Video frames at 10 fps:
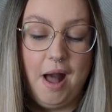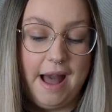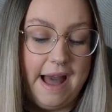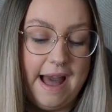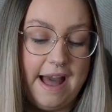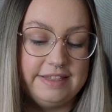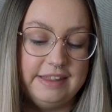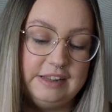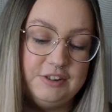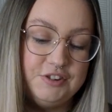Ah,
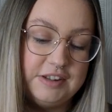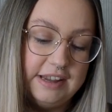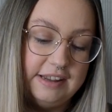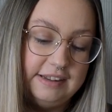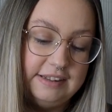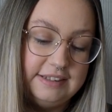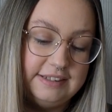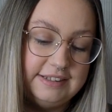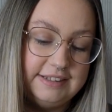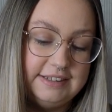there she
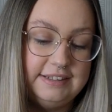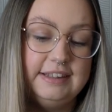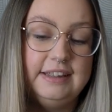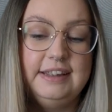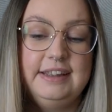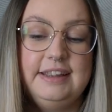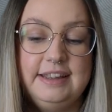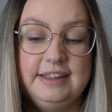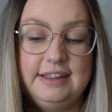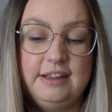is.
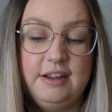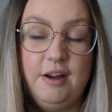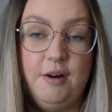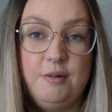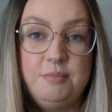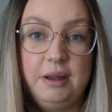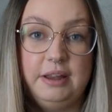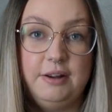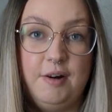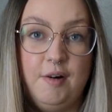Oh
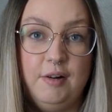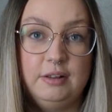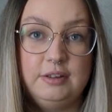my god.